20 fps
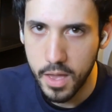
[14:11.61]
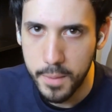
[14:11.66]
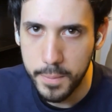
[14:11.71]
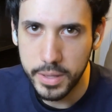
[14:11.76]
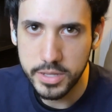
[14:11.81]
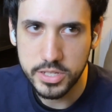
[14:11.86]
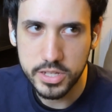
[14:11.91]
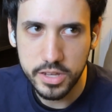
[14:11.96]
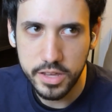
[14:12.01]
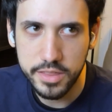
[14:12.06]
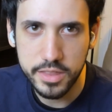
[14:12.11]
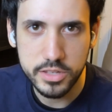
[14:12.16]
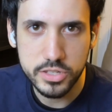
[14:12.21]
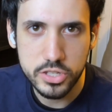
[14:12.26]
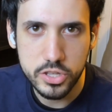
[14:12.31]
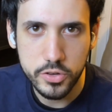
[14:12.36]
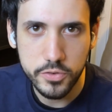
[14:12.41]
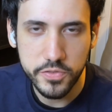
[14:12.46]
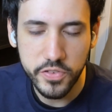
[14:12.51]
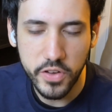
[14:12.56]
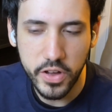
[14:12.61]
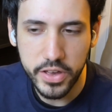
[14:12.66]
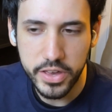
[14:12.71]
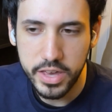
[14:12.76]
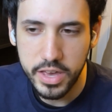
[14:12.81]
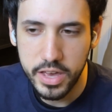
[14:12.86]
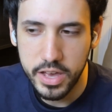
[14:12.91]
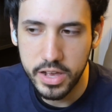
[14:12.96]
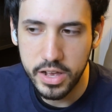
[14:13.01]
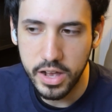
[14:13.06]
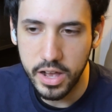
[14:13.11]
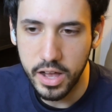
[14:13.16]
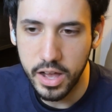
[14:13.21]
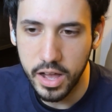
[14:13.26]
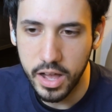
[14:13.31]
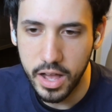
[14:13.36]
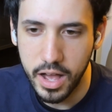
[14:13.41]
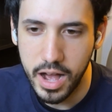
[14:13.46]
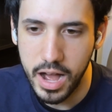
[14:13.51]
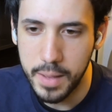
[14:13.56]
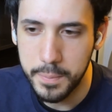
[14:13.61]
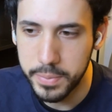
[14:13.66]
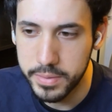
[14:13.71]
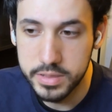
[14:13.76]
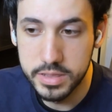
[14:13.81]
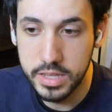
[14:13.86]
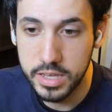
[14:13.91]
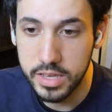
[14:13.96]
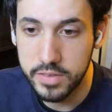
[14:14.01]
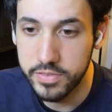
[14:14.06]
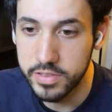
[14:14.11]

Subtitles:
Basically, these two fight, I believe,